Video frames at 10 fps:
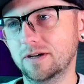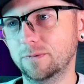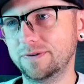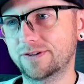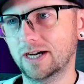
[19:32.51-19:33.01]

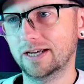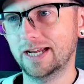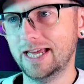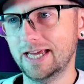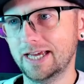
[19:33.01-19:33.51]
We've got
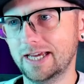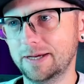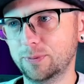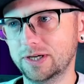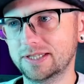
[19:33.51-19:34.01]
a
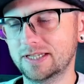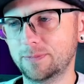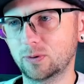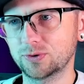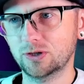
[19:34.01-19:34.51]
pretty
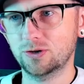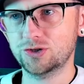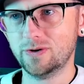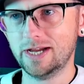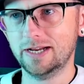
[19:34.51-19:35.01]
typical start
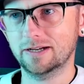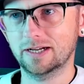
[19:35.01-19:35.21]
straight,